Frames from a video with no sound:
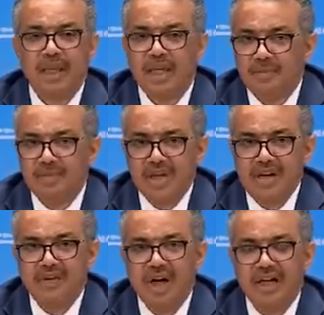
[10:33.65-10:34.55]
Keep
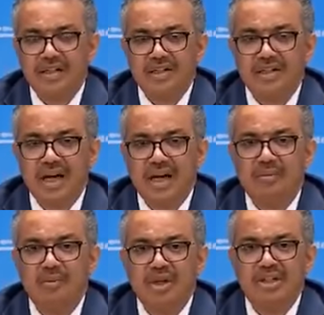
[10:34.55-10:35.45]
safeguards
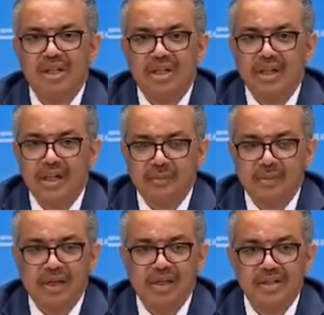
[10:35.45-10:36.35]
and monitoring in
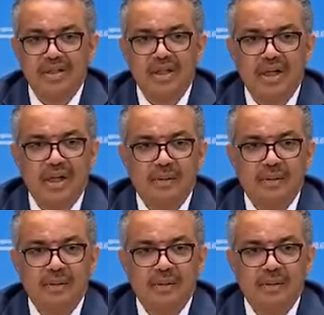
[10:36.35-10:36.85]
place,